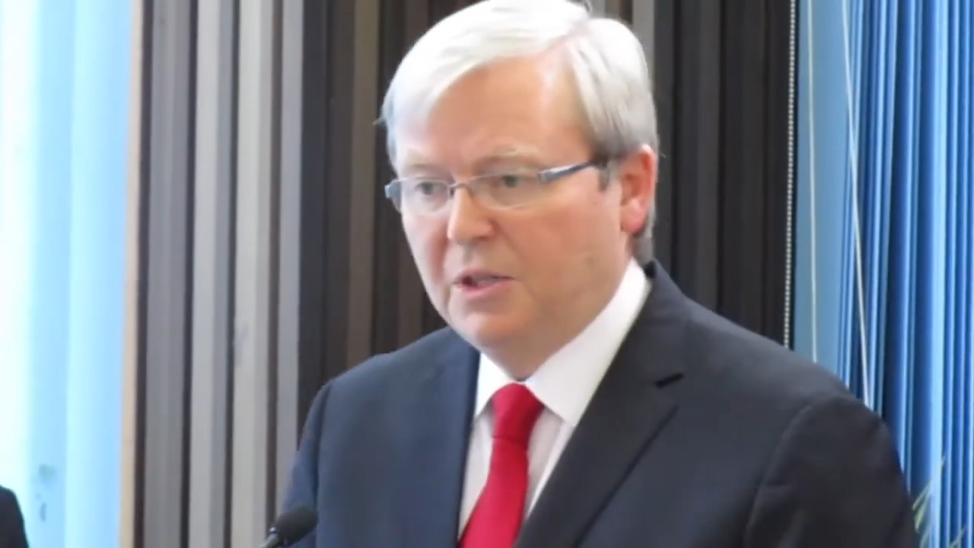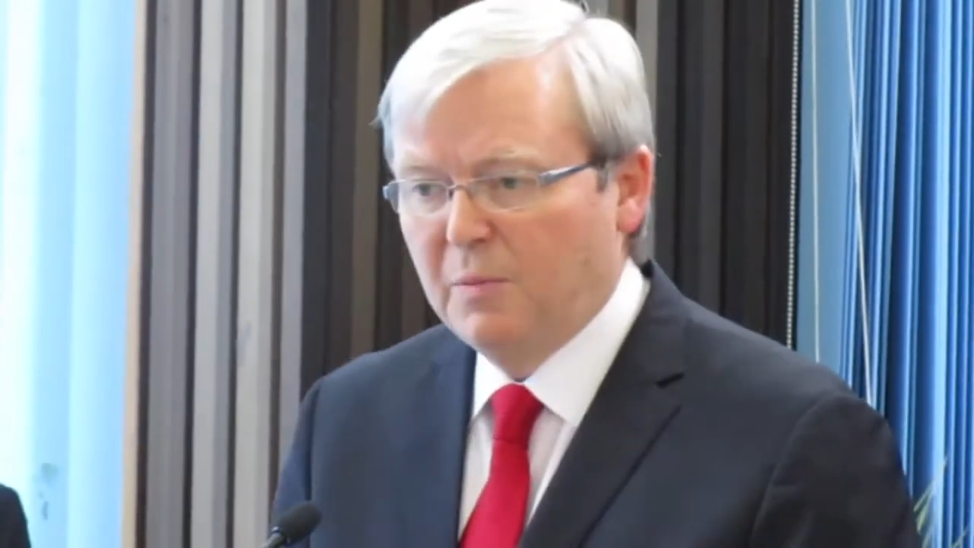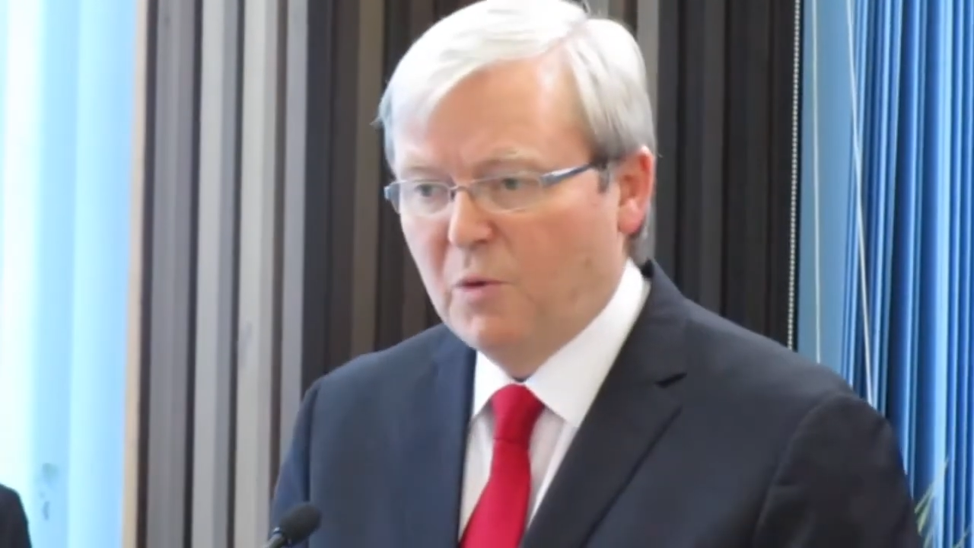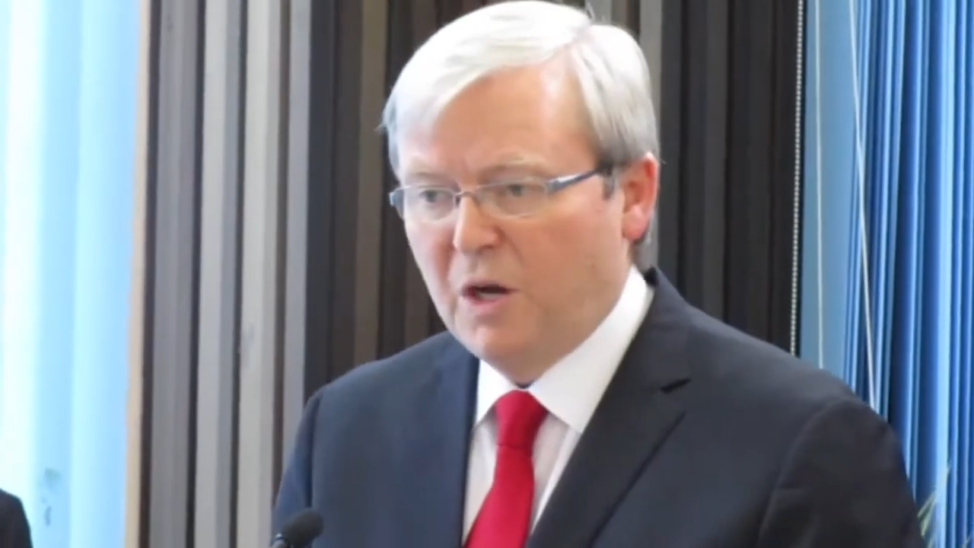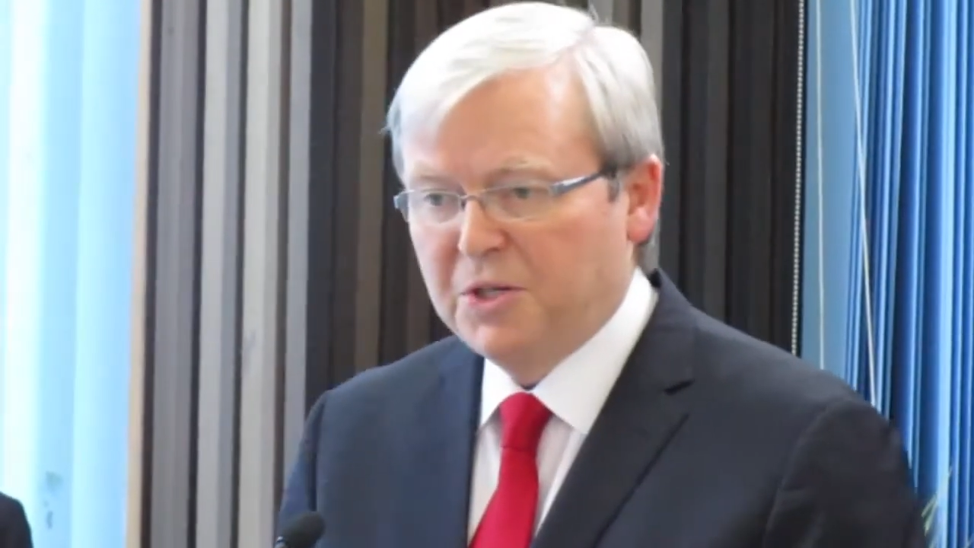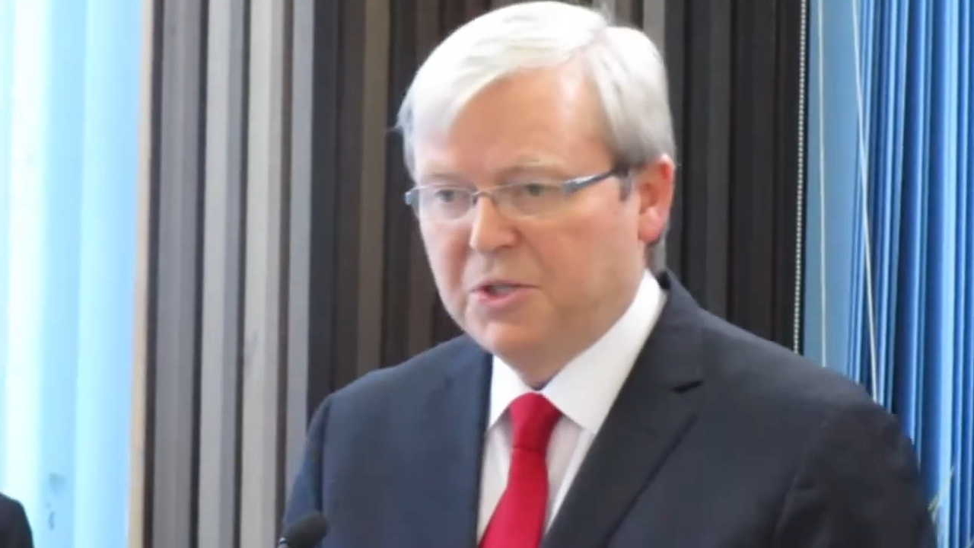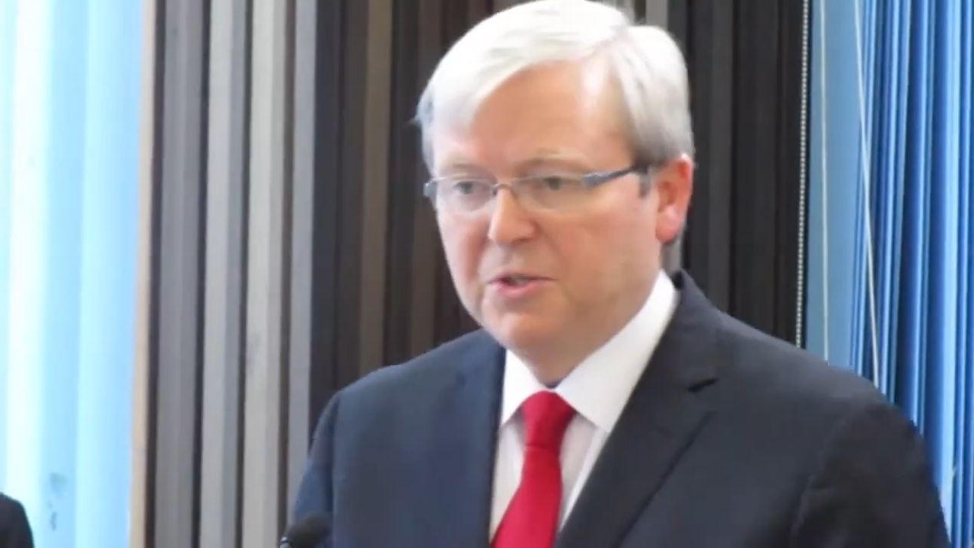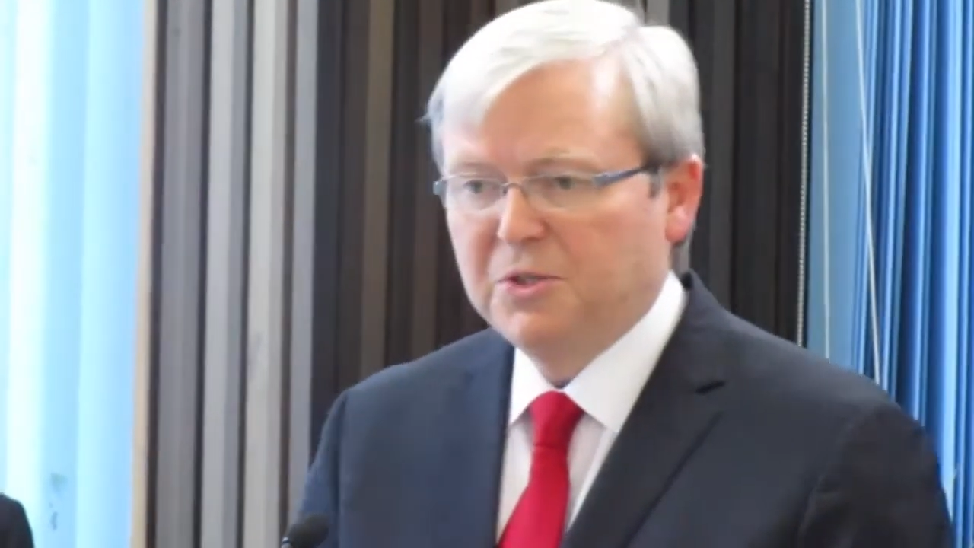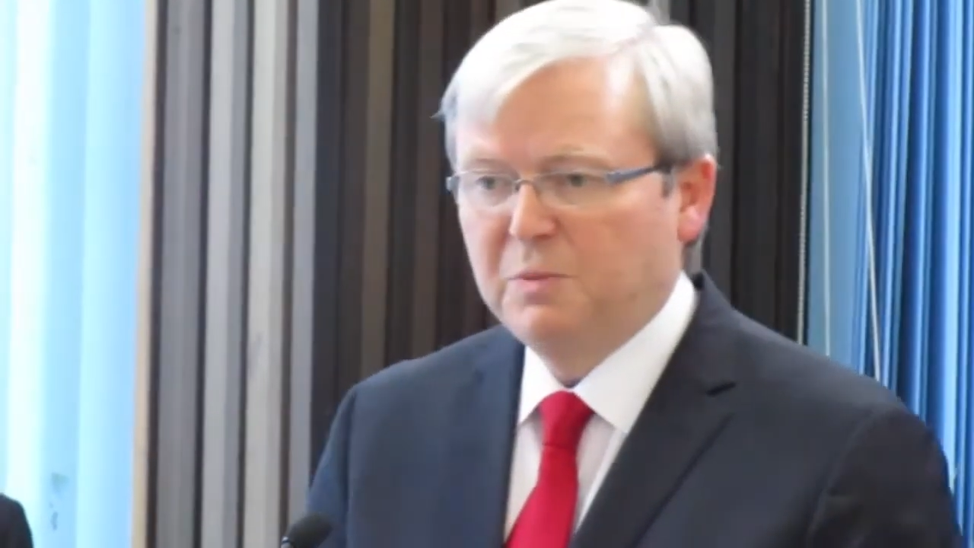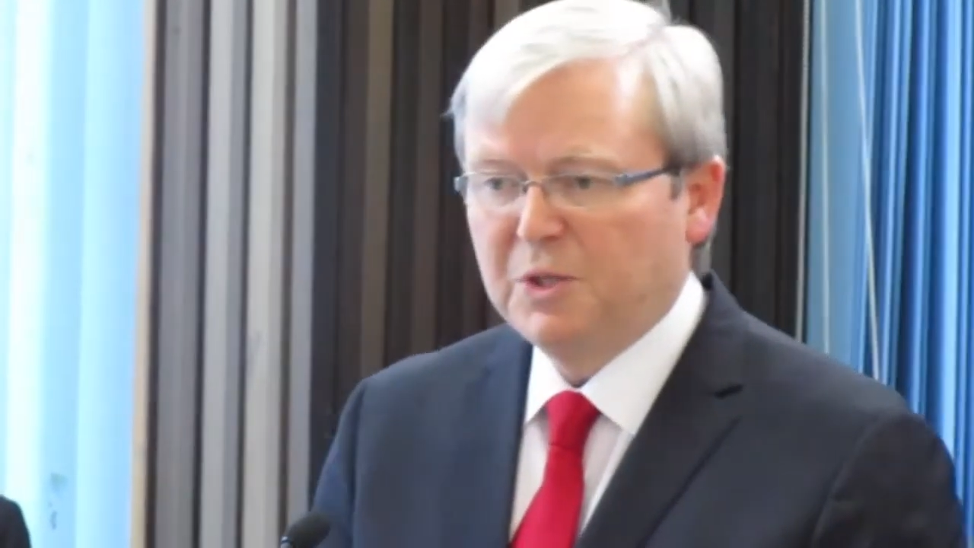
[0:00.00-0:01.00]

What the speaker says: deliberations